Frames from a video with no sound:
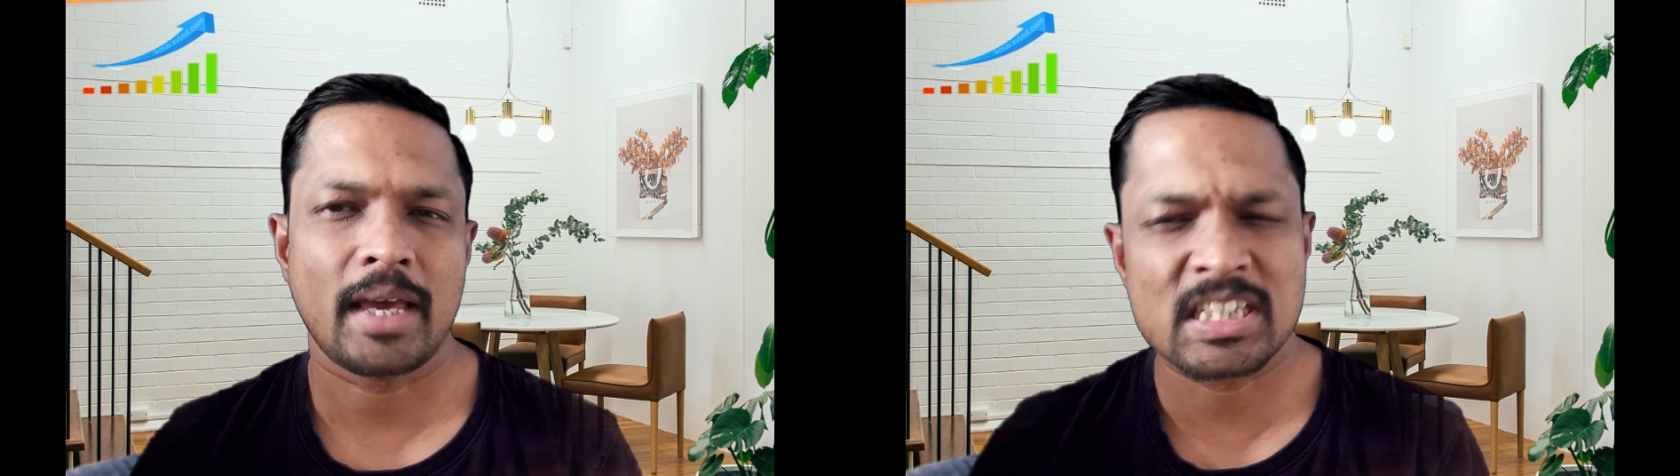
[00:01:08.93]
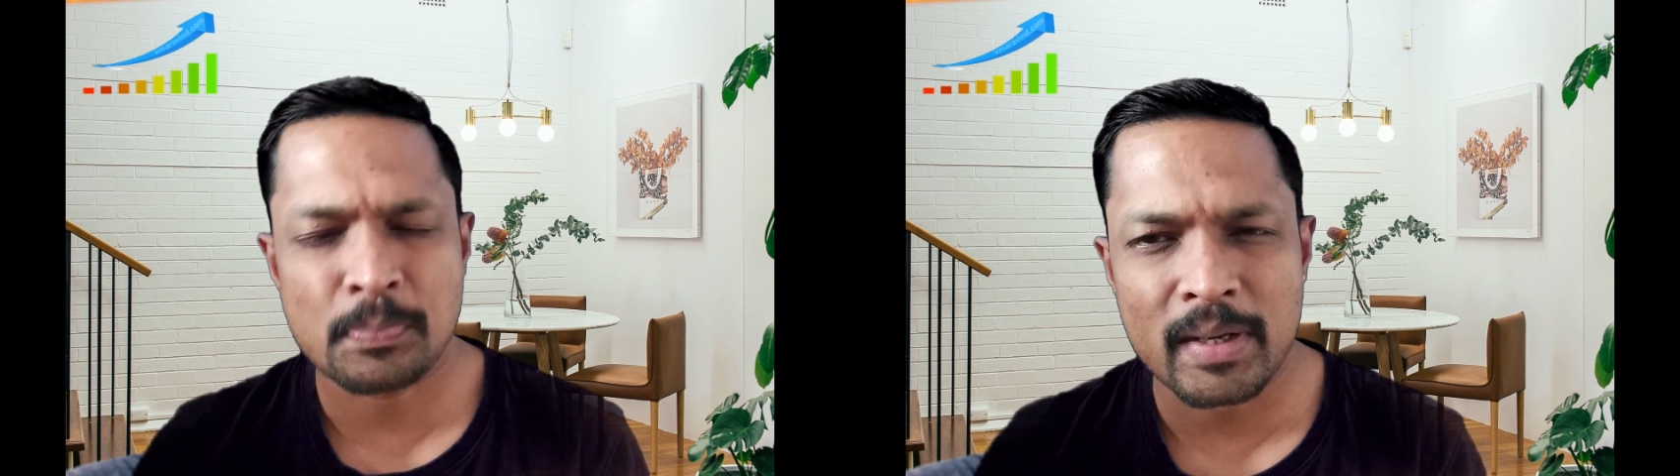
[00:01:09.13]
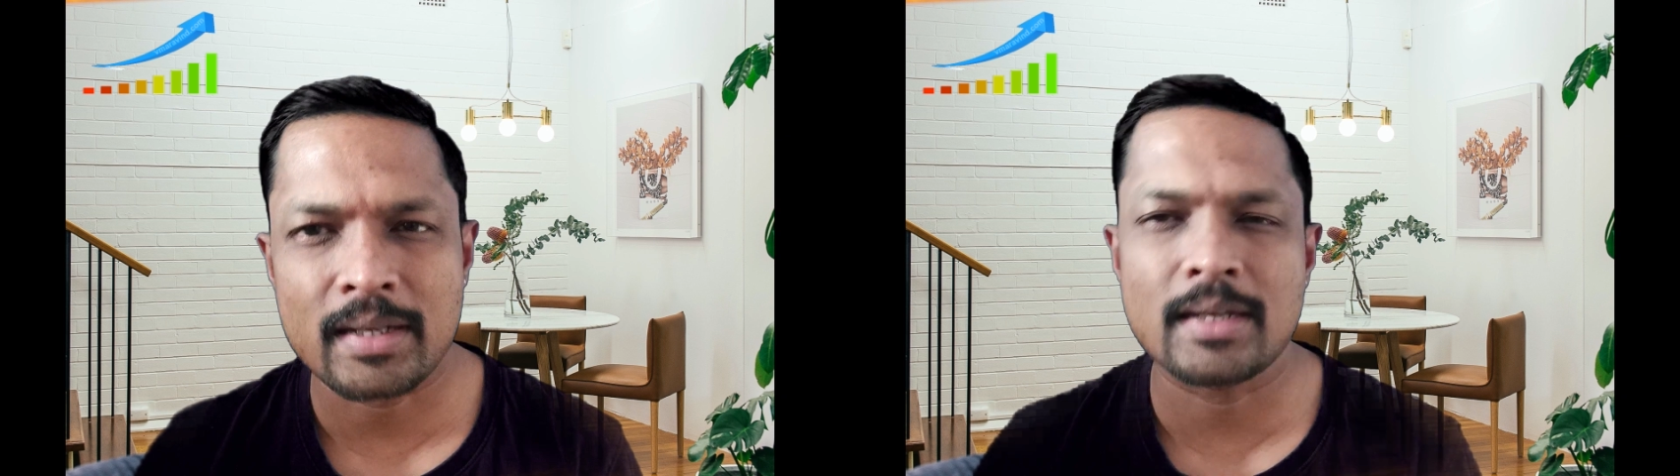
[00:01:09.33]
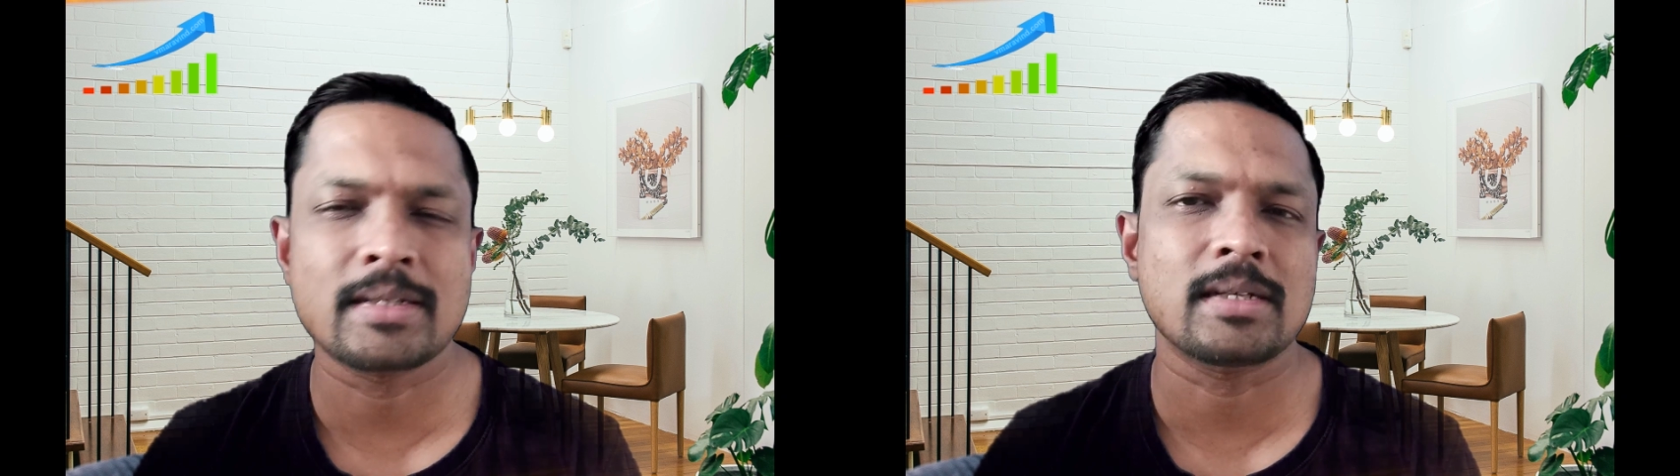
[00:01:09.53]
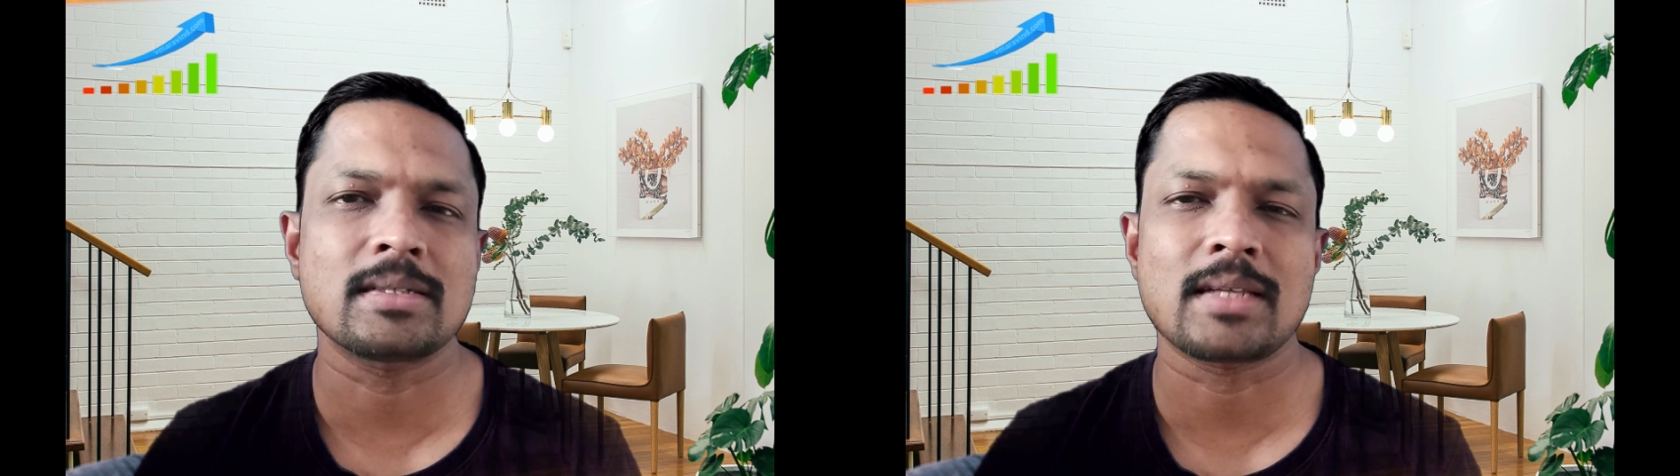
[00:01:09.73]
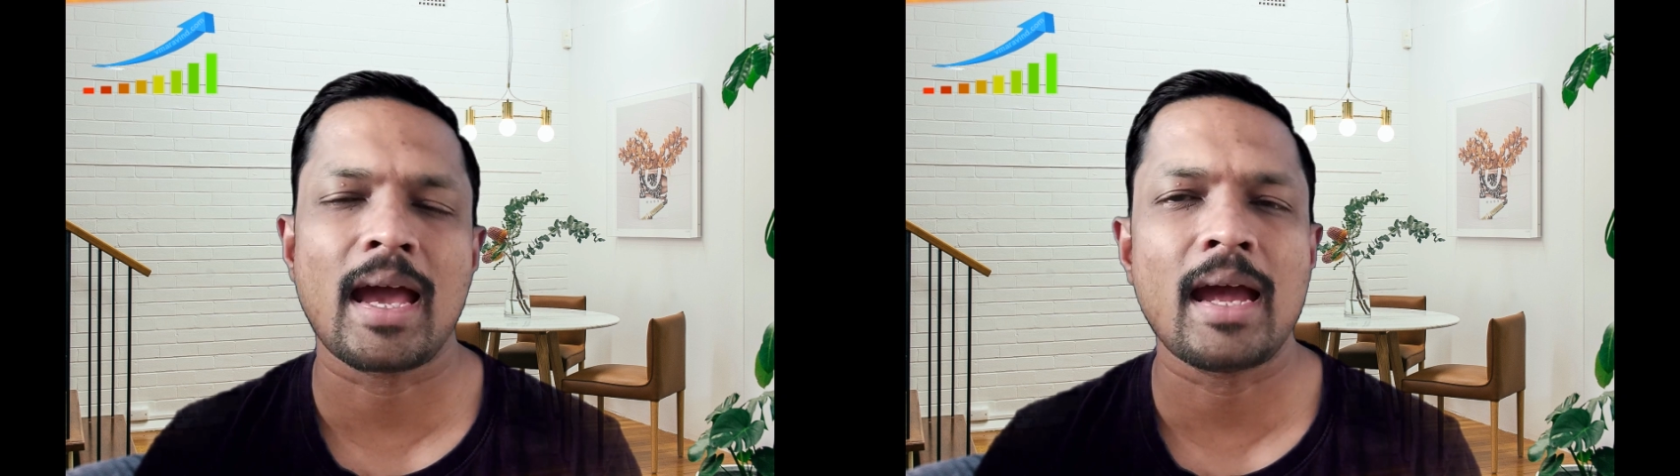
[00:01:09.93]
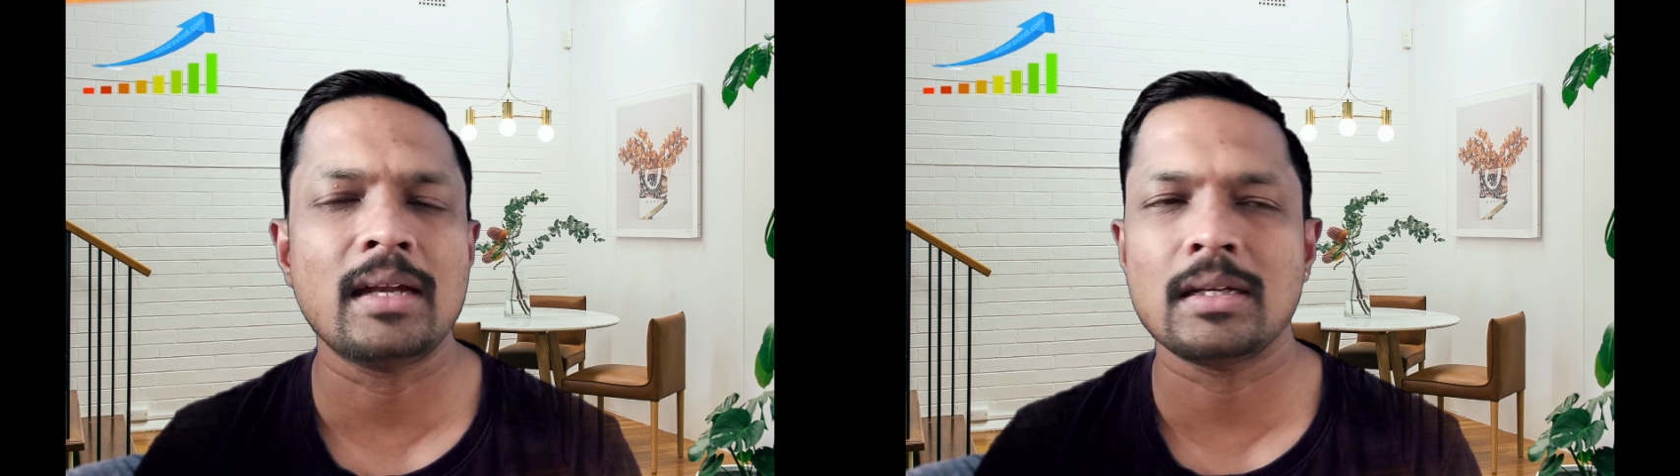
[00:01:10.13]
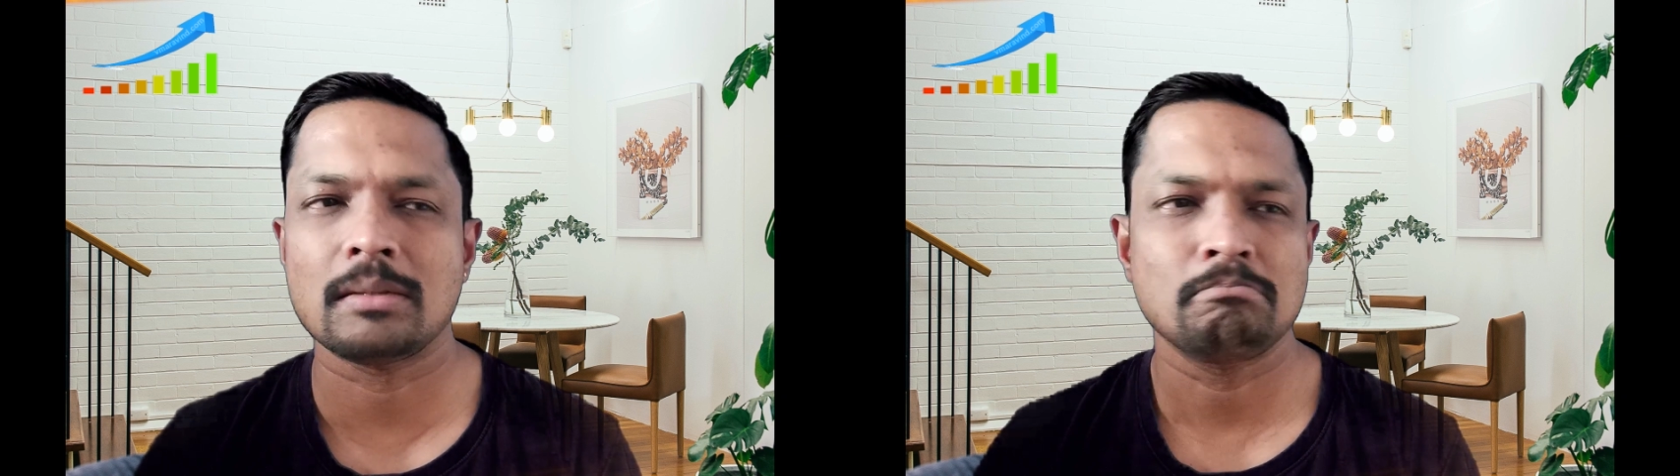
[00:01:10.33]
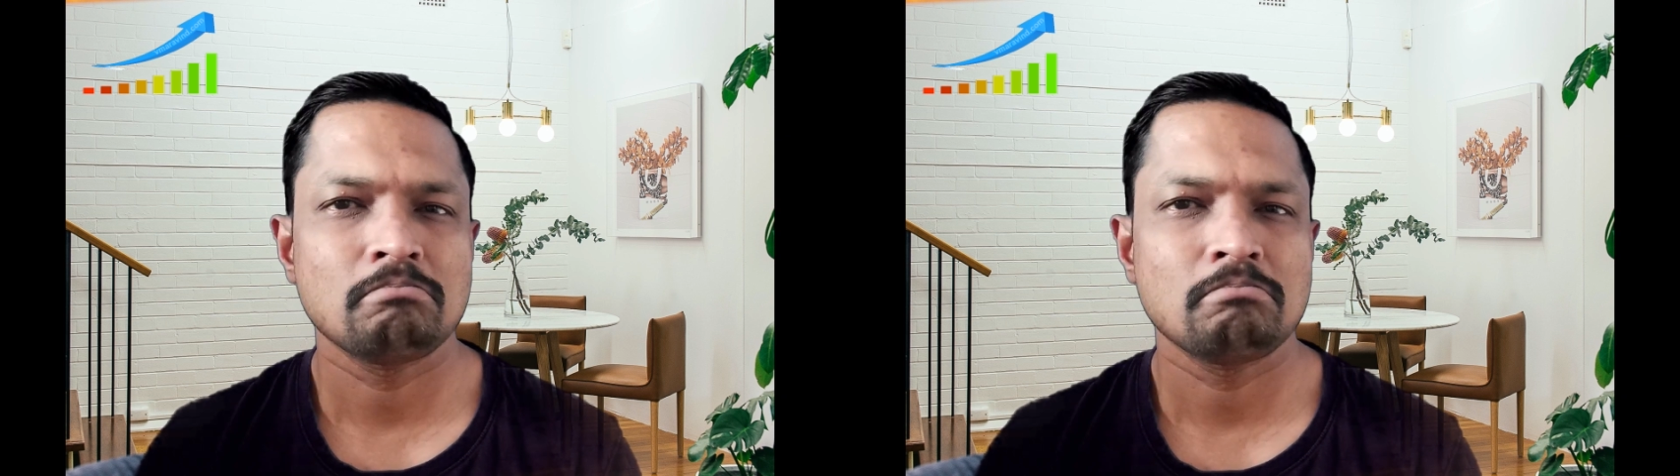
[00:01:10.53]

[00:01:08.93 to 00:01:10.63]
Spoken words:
expectations, and